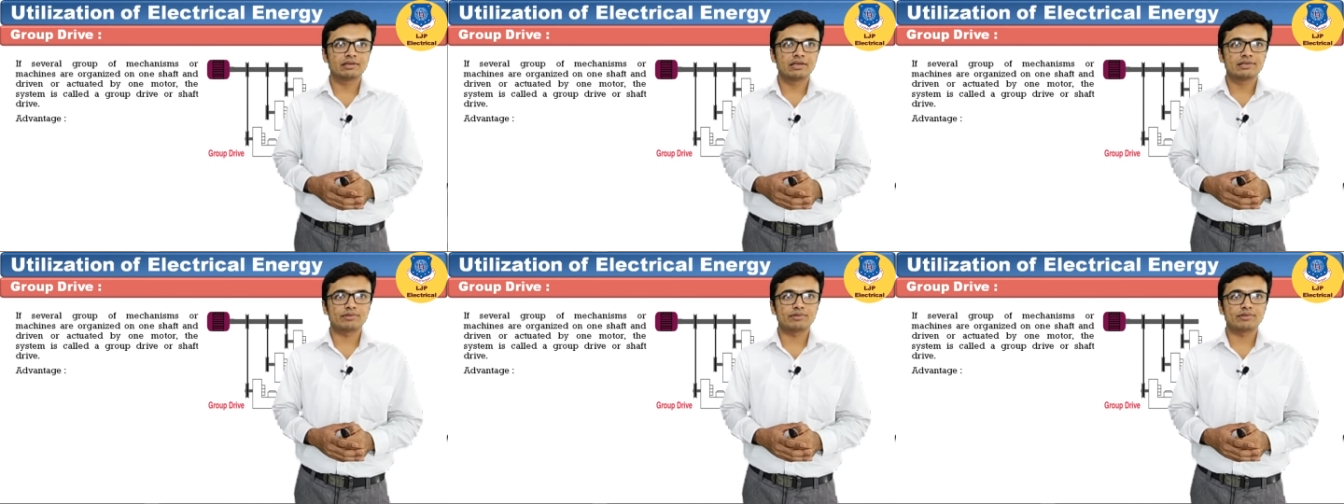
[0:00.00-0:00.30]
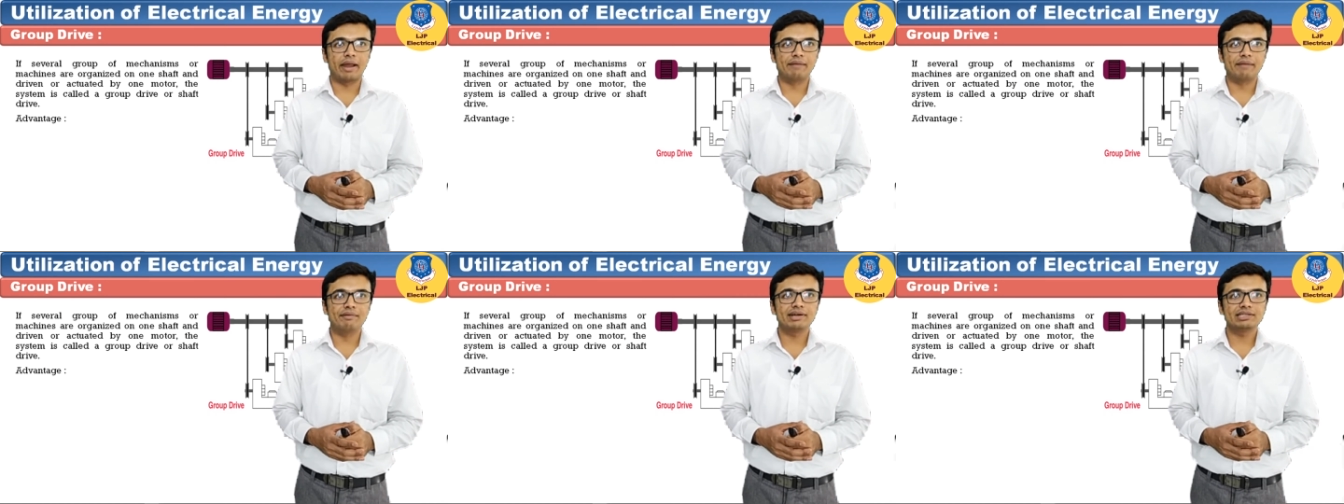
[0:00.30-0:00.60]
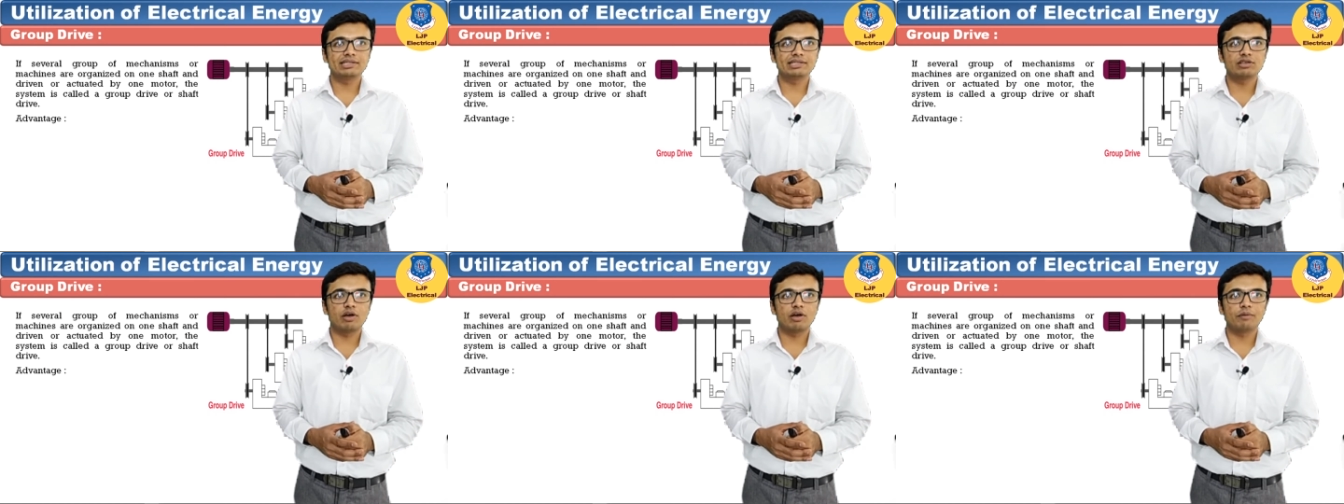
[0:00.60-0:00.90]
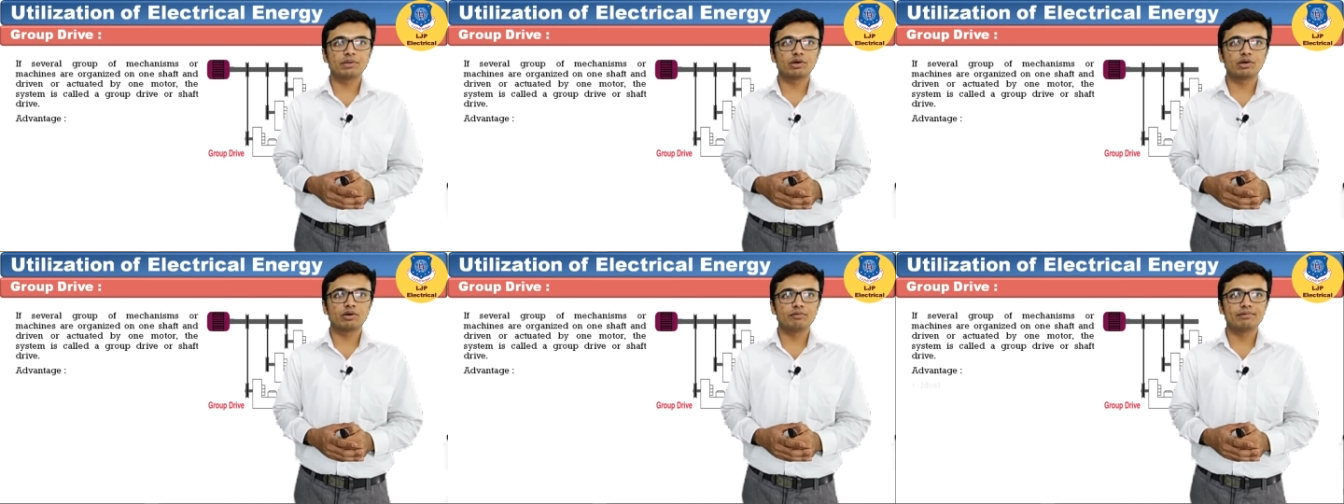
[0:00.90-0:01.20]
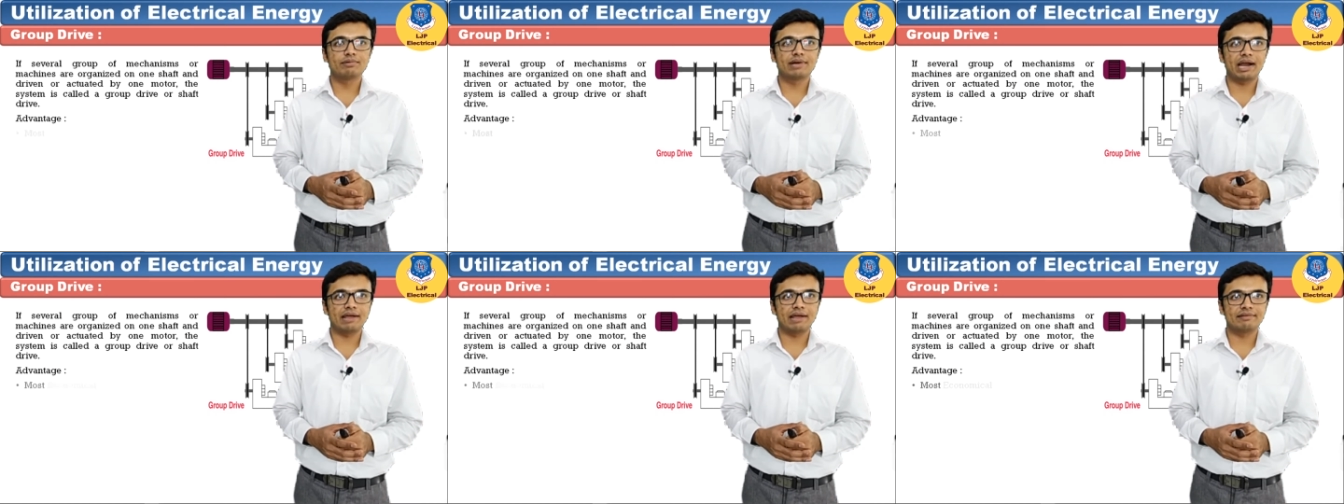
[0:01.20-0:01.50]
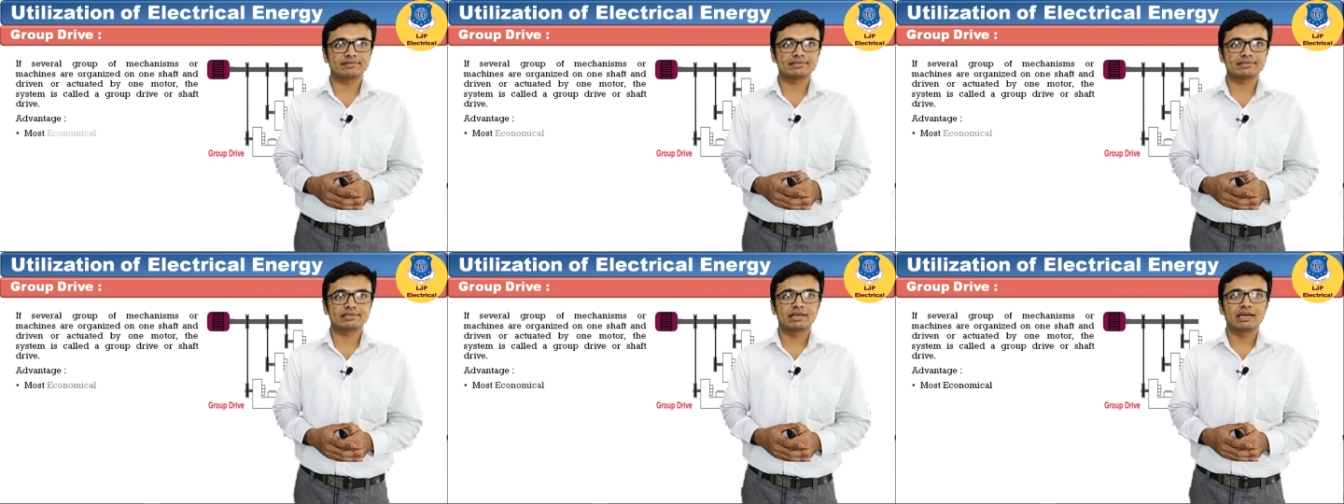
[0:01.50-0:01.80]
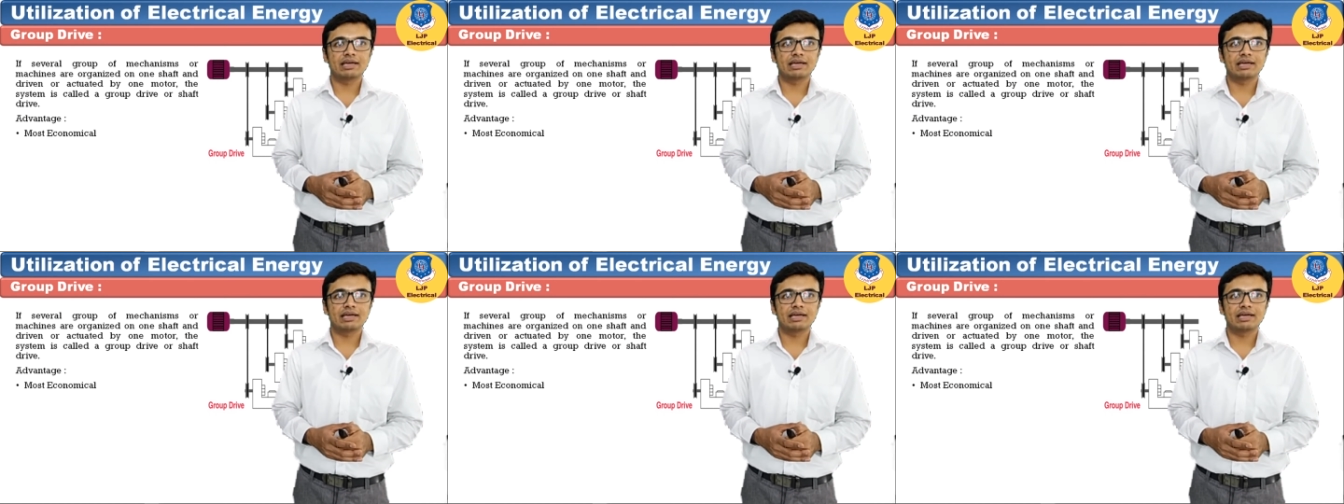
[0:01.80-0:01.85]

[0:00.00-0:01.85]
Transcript: So advantages of the group drives